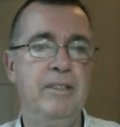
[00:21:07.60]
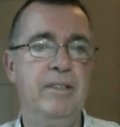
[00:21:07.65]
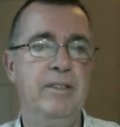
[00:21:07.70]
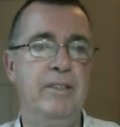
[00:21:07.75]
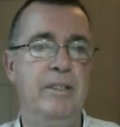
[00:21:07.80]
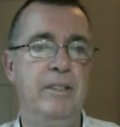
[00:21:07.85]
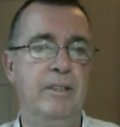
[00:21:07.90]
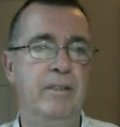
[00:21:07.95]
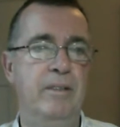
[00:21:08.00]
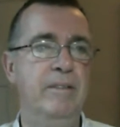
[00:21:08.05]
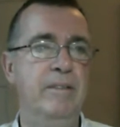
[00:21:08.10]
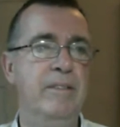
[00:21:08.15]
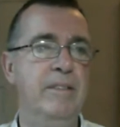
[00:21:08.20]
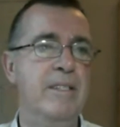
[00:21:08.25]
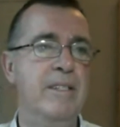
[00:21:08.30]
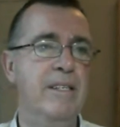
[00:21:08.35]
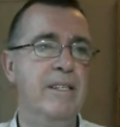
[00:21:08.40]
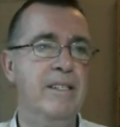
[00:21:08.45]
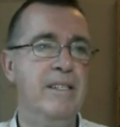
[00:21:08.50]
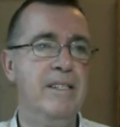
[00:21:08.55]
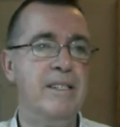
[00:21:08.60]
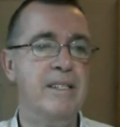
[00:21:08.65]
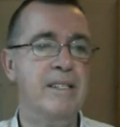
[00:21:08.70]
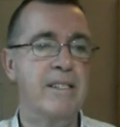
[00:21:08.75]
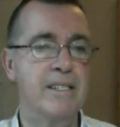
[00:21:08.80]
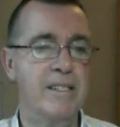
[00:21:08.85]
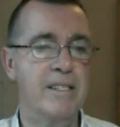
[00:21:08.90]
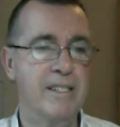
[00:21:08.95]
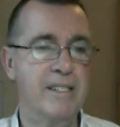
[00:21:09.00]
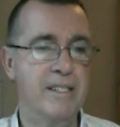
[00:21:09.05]
Dun, dun,
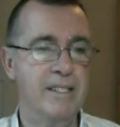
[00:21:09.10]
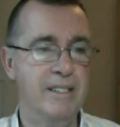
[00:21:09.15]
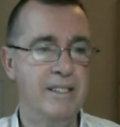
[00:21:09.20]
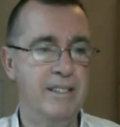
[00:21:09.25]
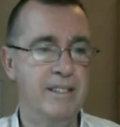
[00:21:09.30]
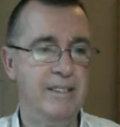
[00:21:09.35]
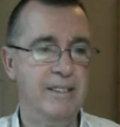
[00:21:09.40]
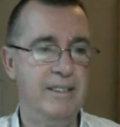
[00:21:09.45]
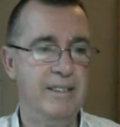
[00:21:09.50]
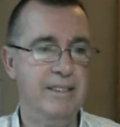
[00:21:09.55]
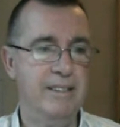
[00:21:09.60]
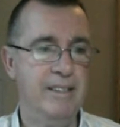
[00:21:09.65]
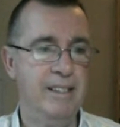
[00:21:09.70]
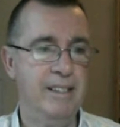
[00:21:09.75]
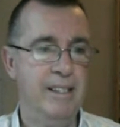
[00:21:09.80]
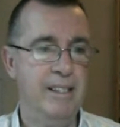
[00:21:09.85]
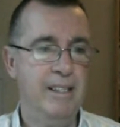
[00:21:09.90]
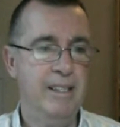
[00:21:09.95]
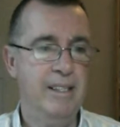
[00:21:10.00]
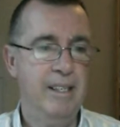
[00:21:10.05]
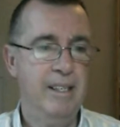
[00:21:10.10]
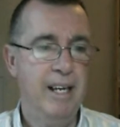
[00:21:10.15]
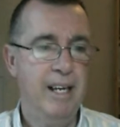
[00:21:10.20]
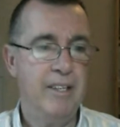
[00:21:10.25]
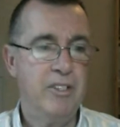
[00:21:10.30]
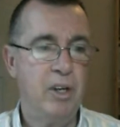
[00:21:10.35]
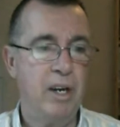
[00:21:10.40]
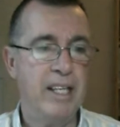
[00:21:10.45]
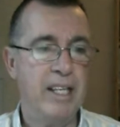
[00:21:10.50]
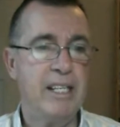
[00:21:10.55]
dun.
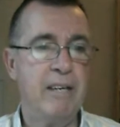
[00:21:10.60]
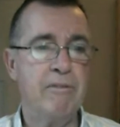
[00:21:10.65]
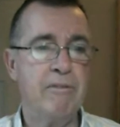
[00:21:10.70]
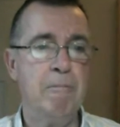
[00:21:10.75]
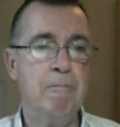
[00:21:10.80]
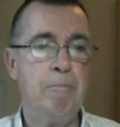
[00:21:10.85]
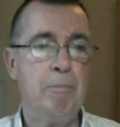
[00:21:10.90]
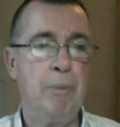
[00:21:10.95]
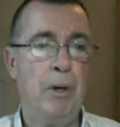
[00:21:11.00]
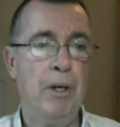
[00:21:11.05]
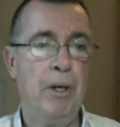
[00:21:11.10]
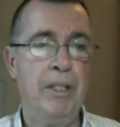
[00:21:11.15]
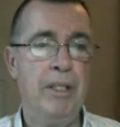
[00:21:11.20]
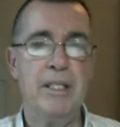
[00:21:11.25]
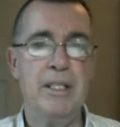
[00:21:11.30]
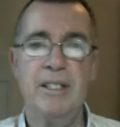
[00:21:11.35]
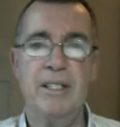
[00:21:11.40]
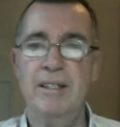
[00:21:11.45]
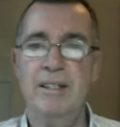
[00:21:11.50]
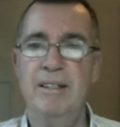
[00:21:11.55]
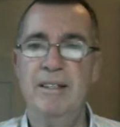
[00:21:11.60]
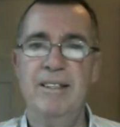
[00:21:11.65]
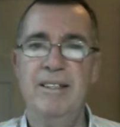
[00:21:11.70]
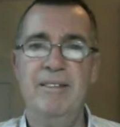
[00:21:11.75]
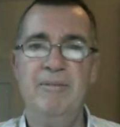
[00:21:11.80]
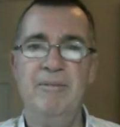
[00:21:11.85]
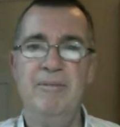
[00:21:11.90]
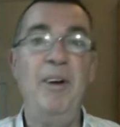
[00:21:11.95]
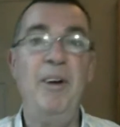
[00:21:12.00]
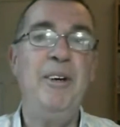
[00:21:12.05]
And so let's have some points.
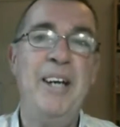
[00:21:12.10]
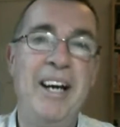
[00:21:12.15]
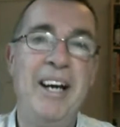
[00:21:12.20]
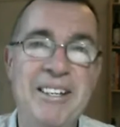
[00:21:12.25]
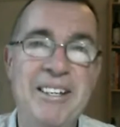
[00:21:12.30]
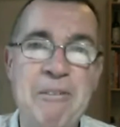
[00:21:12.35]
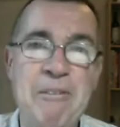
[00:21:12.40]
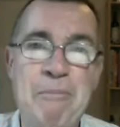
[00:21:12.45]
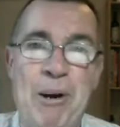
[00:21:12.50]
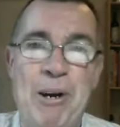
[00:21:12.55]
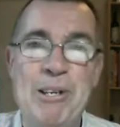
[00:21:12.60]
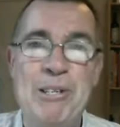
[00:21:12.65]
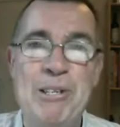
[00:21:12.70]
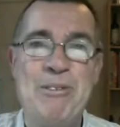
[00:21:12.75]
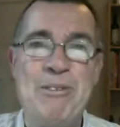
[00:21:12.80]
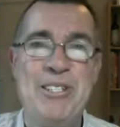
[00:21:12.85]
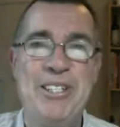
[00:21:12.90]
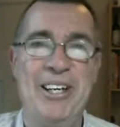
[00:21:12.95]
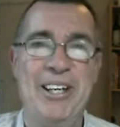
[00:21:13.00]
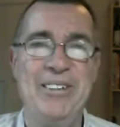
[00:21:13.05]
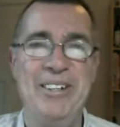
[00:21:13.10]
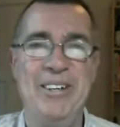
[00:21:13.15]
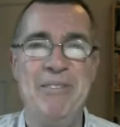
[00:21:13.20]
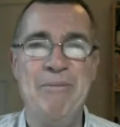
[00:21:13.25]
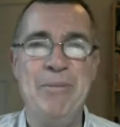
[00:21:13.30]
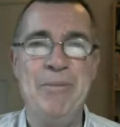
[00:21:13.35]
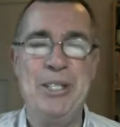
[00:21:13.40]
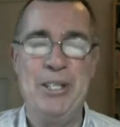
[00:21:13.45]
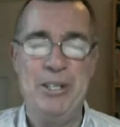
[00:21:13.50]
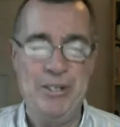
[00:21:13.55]
No, you can't do points for joke
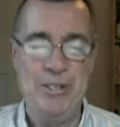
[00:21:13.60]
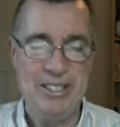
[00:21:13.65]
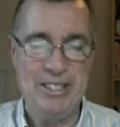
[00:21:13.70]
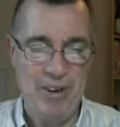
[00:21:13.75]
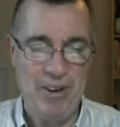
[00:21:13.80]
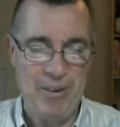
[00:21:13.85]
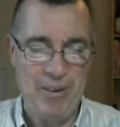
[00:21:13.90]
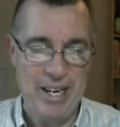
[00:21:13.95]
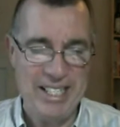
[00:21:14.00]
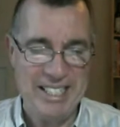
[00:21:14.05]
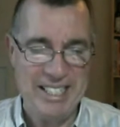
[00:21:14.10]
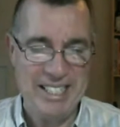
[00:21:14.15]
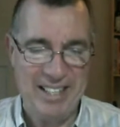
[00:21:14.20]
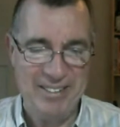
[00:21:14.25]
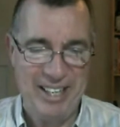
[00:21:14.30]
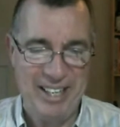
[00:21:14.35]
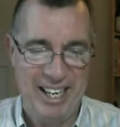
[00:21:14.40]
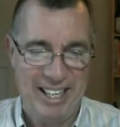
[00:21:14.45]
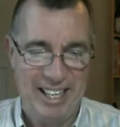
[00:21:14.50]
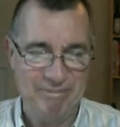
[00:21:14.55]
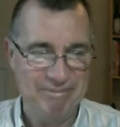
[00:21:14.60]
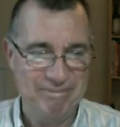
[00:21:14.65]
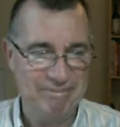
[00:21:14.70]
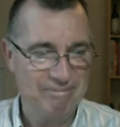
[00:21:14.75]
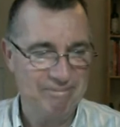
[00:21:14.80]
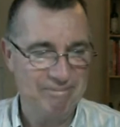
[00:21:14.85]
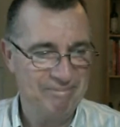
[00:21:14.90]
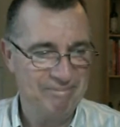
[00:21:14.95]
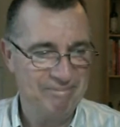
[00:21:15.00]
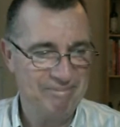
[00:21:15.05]
number 2 because I've not read it out yet.
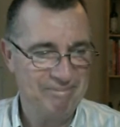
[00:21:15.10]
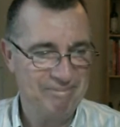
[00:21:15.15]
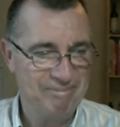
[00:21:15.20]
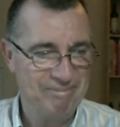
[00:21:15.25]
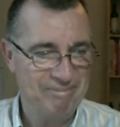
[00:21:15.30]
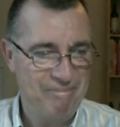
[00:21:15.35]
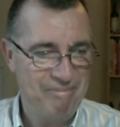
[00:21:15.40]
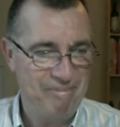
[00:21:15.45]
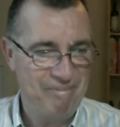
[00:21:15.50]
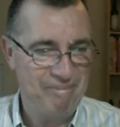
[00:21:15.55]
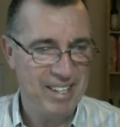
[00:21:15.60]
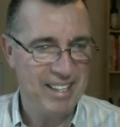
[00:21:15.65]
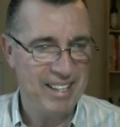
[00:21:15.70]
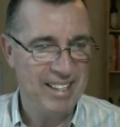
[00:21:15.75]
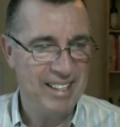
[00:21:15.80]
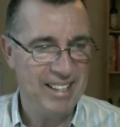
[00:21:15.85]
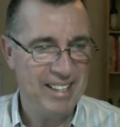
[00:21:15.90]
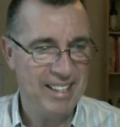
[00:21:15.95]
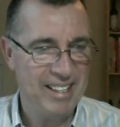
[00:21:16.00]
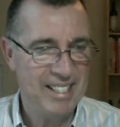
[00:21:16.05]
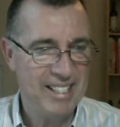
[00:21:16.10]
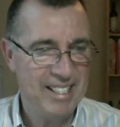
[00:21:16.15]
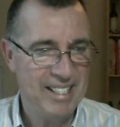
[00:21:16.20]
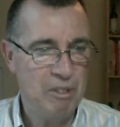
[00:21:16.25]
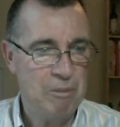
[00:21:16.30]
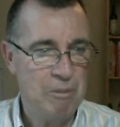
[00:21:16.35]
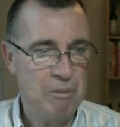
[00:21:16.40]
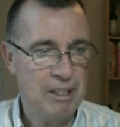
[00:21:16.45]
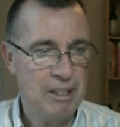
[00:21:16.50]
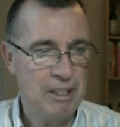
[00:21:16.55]
Has anyone
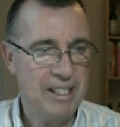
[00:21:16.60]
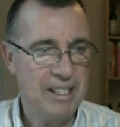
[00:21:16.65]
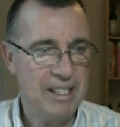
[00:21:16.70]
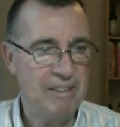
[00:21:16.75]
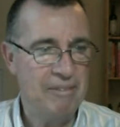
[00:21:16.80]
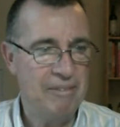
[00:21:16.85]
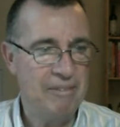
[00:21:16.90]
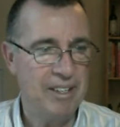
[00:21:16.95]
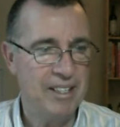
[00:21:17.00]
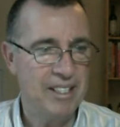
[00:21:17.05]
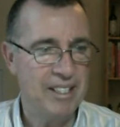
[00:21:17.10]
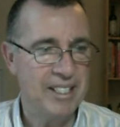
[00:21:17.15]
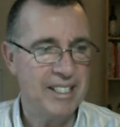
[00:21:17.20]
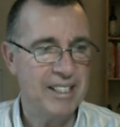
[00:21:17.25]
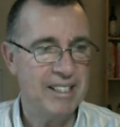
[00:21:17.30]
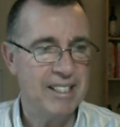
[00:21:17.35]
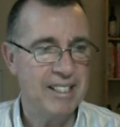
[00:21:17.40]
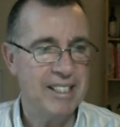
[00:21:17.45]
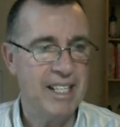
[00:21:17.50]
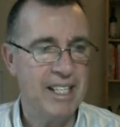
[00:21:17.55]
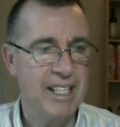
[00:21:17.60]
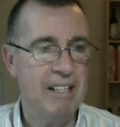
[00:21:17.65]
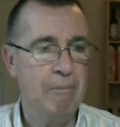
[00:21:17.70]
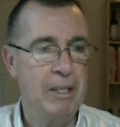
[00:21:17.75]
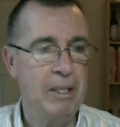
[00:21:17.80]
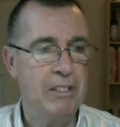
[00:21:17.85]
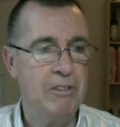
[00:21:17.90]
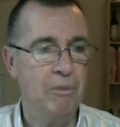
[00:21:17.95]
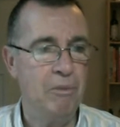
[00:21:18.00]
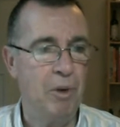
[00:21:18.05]
spotted the difference? Single
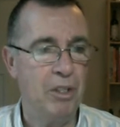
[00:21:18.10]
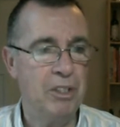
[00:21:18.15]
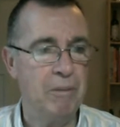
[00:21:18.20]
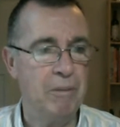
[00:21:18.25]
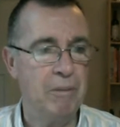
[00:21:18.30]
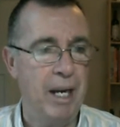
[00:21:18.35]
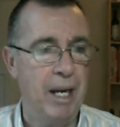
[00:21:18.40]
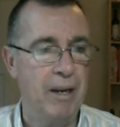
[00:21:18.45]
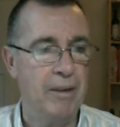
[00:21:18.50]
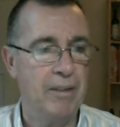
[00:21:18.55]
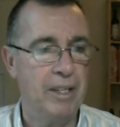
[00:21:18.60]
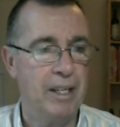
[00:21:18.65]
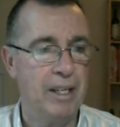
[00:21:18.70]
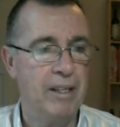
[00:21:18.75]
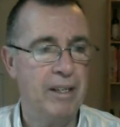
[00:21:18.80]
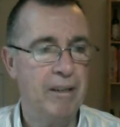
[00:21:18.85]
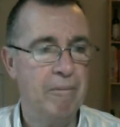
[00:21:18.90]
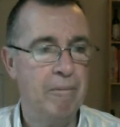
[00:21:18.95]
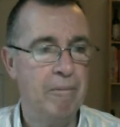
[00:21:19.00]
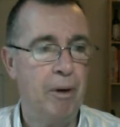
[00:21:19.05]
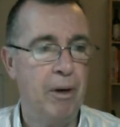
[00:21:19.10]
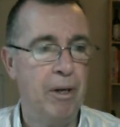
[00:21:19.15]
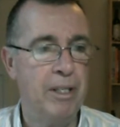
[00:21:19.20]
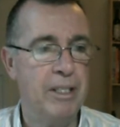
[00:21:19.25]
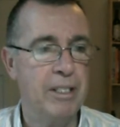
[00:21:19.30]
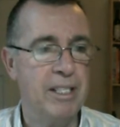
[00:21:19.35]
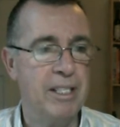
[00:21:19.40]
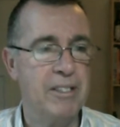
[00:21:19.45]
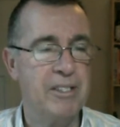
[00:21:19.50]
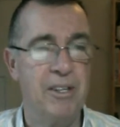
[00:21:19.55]
piece of washing powder.
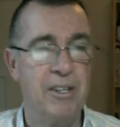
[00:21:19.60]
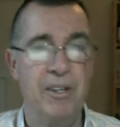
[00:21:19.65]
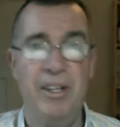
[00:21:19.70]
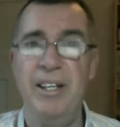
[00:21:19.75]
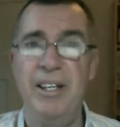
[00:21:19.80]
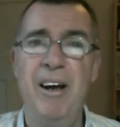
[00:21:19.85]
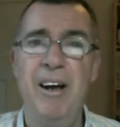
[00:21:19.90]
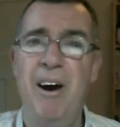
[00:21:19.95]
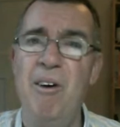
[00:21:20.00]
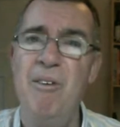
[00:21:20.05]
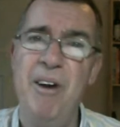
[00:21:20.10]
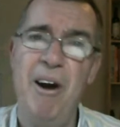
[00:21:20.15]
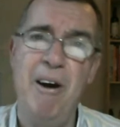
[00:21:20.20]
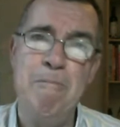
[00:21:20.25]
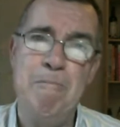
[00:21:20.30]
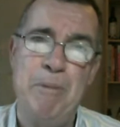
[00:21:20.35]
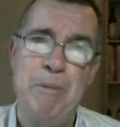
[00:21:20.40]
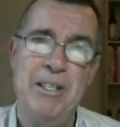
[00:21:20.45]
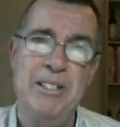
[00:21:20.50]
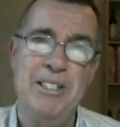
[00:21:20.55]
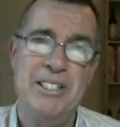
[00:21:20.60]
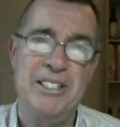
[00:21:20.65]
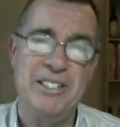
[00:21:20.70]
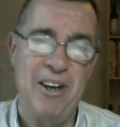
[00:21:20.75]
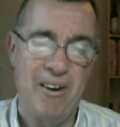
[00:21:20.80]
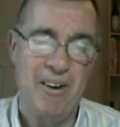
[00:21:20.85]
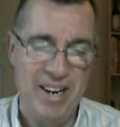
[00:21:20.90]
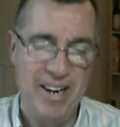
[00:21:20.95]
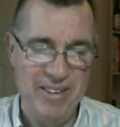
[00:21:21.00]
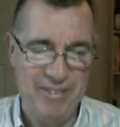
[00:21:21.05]
Points, says Tulia. No points.
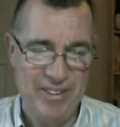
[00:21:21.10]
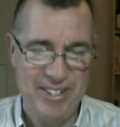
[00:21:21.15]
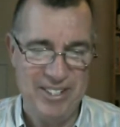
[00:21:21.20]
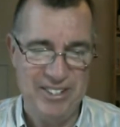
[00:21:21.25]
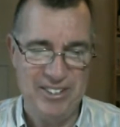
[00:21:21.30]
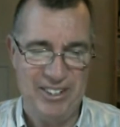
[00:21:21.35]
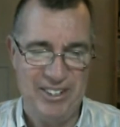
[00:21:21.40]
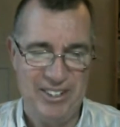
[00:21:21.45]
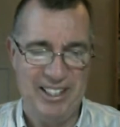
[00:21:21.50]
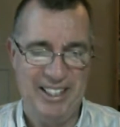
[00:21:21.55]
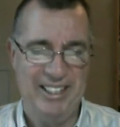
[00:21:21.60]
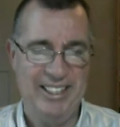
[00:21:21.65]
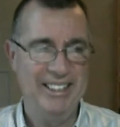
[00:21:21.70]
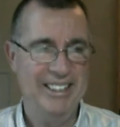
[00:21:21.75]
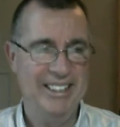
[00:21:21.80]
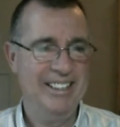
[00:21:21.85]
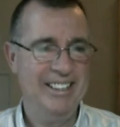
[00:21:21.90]
Sorry for the sugar.